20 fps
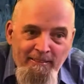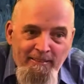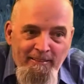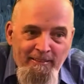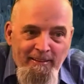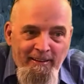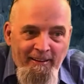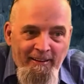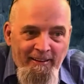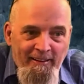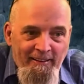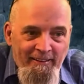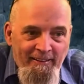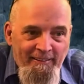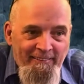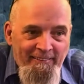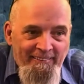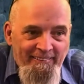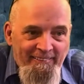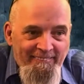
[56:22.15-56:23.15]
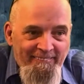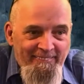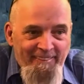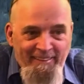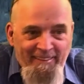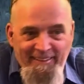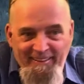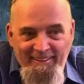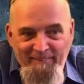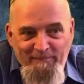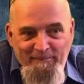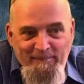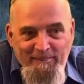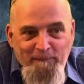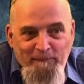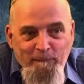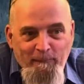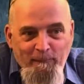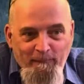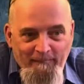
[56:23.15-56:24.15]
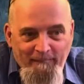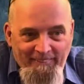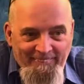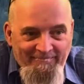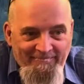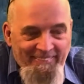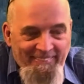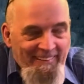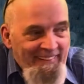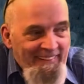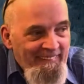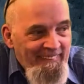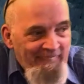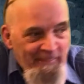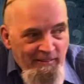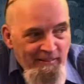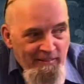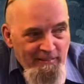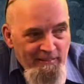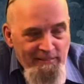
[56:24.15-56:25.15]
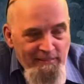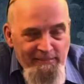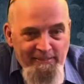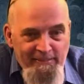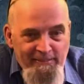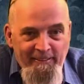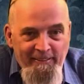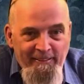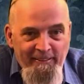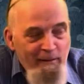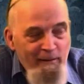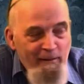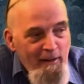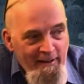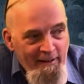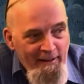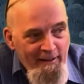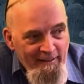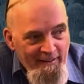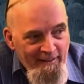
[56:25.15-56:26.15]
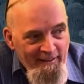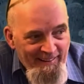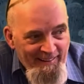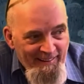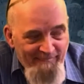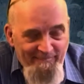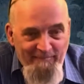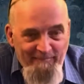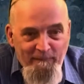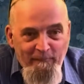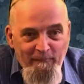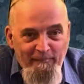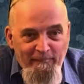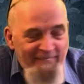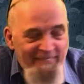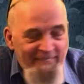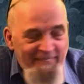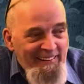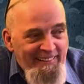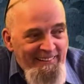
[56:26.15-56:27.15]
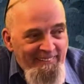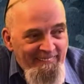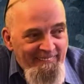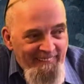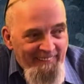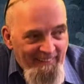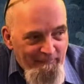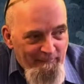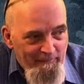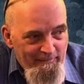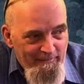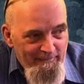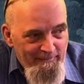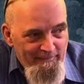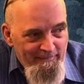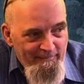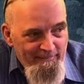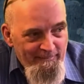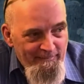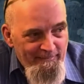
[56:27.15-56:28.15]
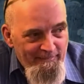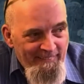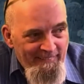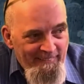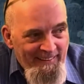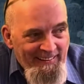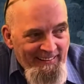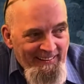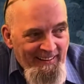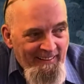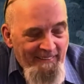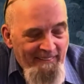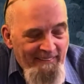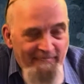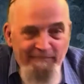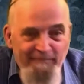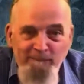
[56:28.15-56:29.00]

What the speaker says: because I've been bored. And yeah, I have a movie queued up right now.